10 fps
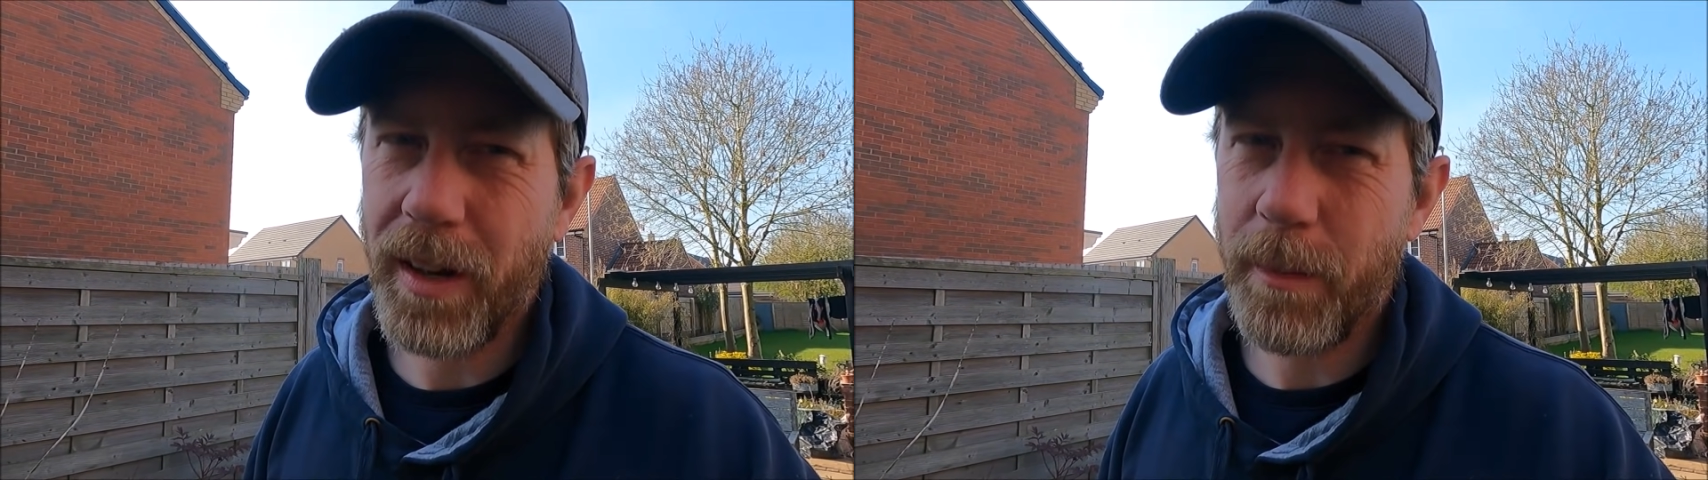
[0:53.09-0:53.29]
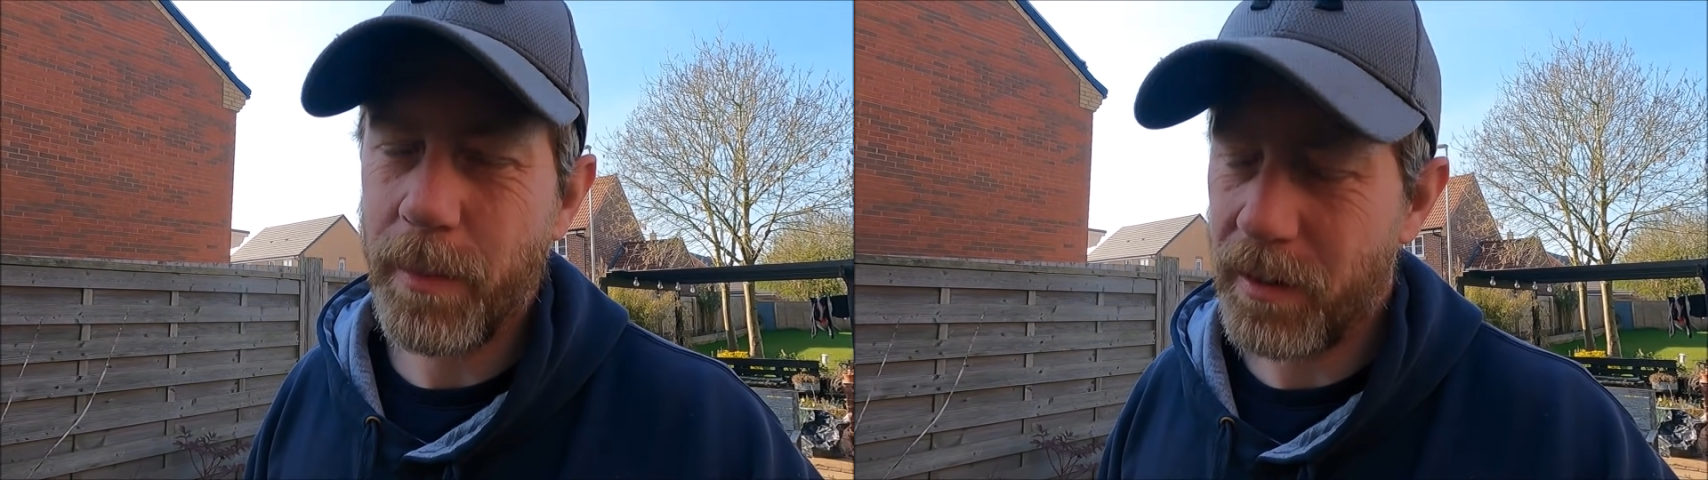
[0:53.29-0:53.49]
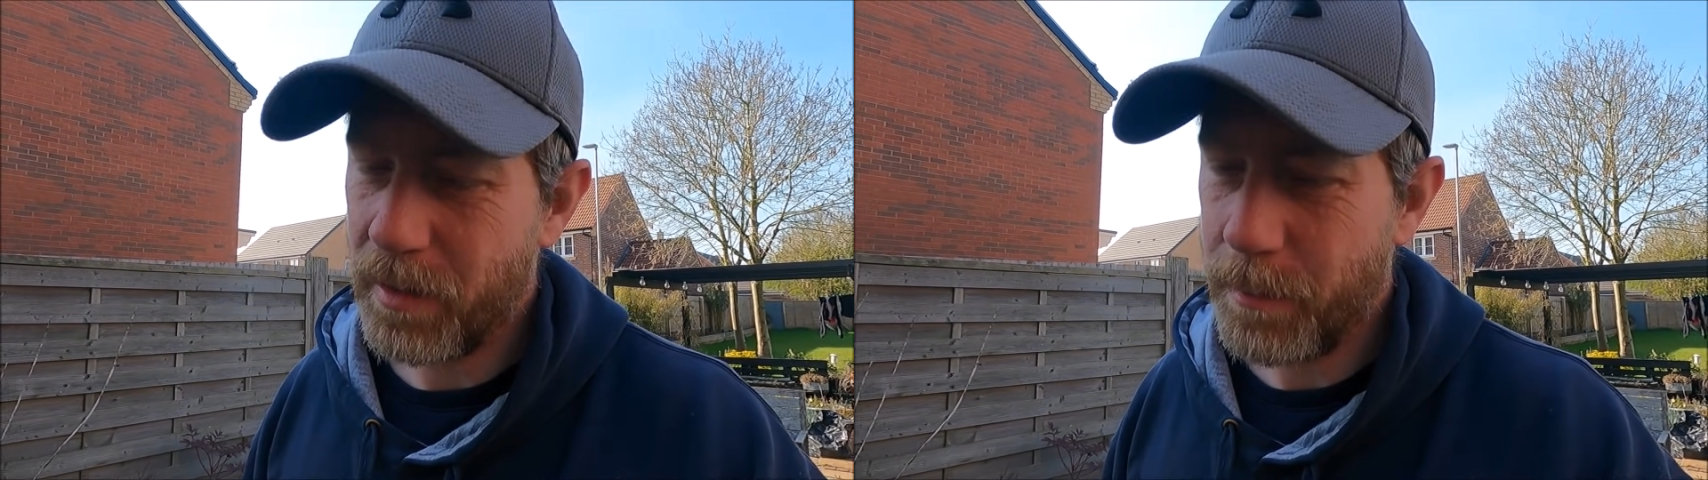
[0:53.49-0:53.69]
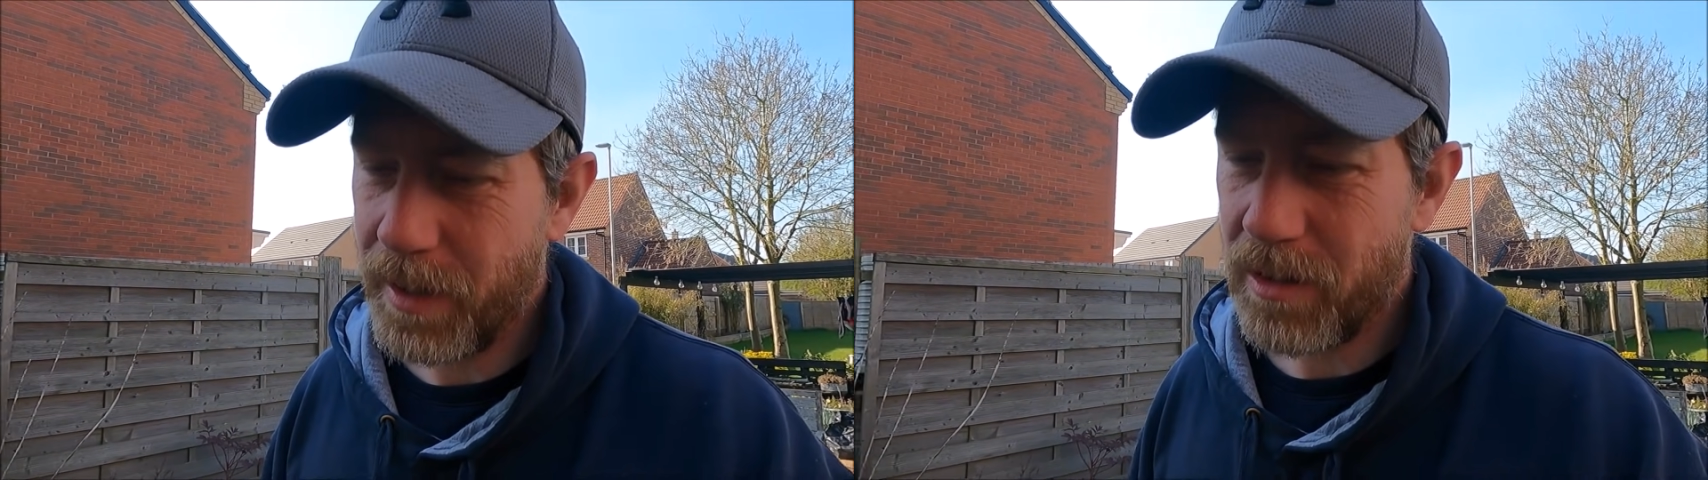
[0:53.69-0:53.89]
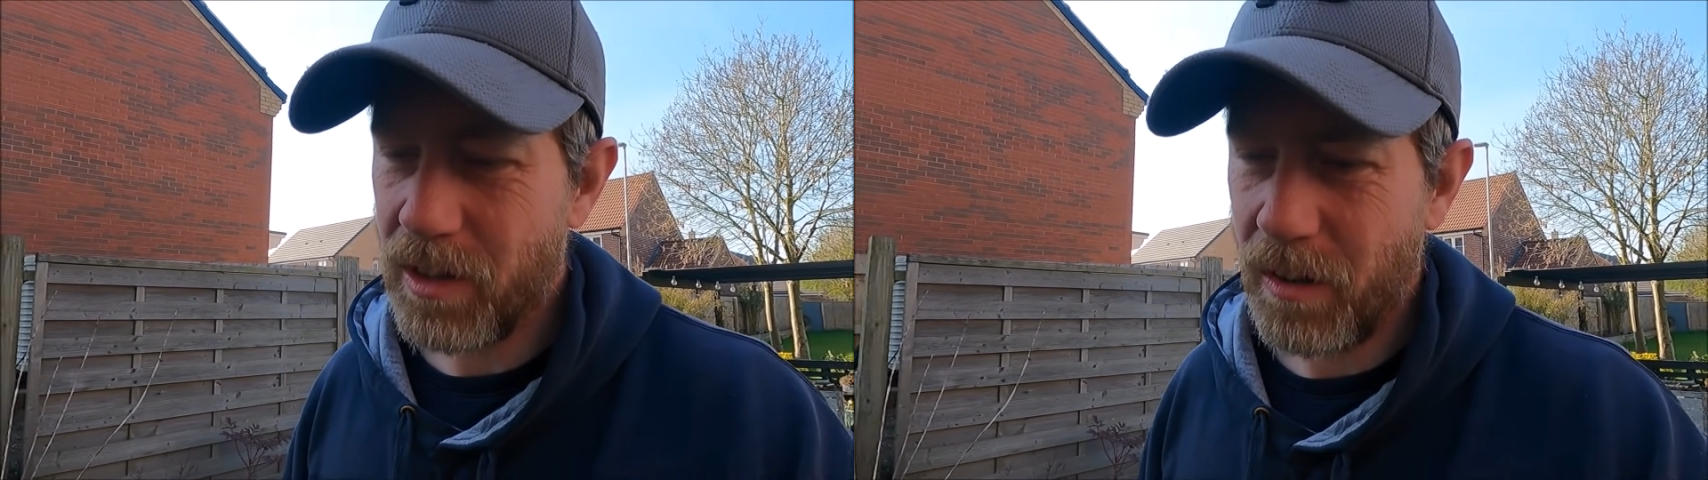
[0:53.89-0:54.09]
it, but it's a
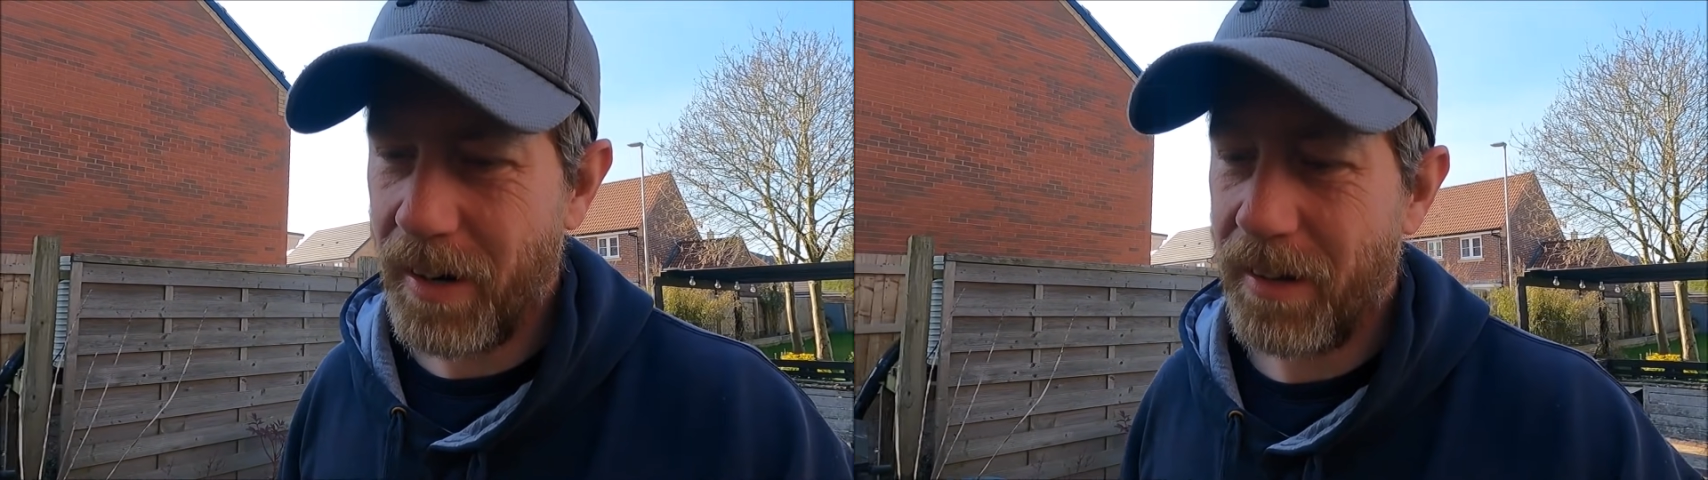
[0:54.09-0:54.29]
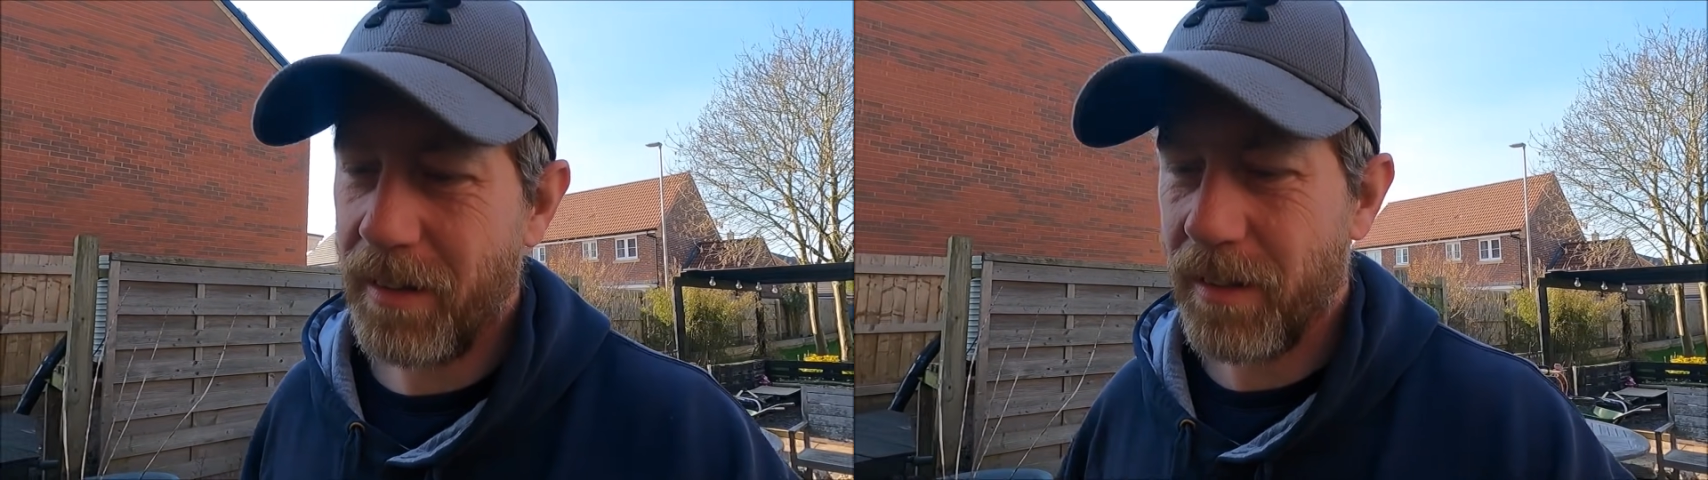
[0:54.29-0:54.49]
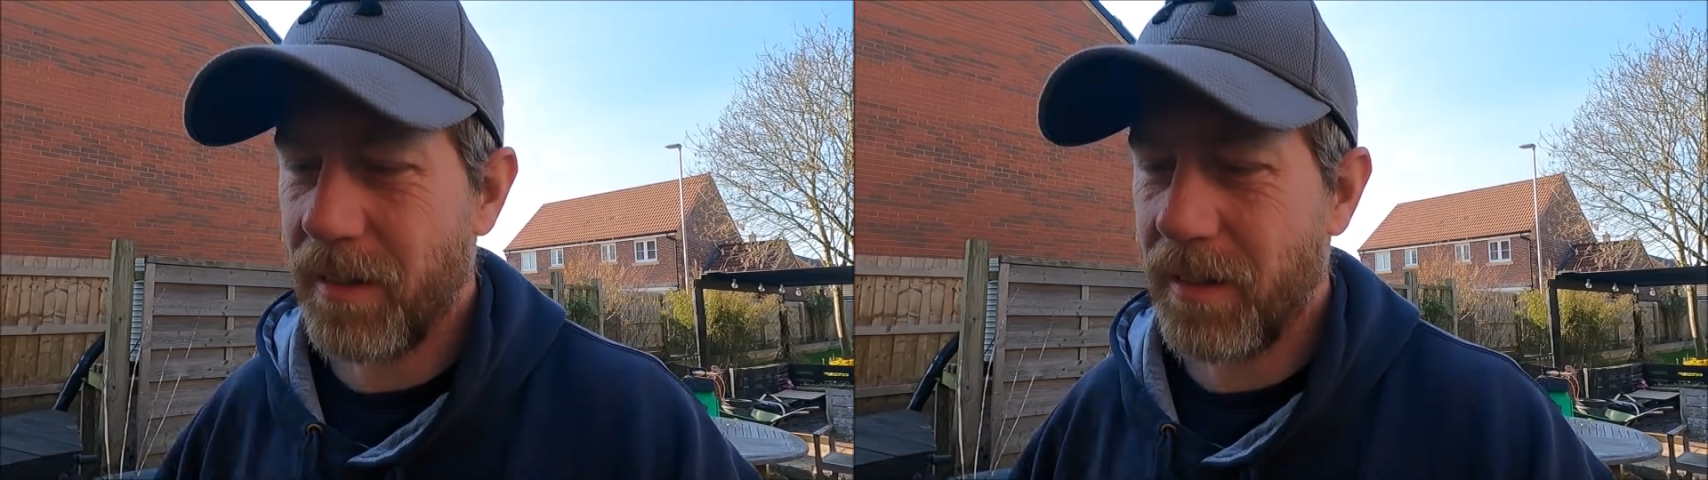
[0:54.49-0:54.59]
bit tight.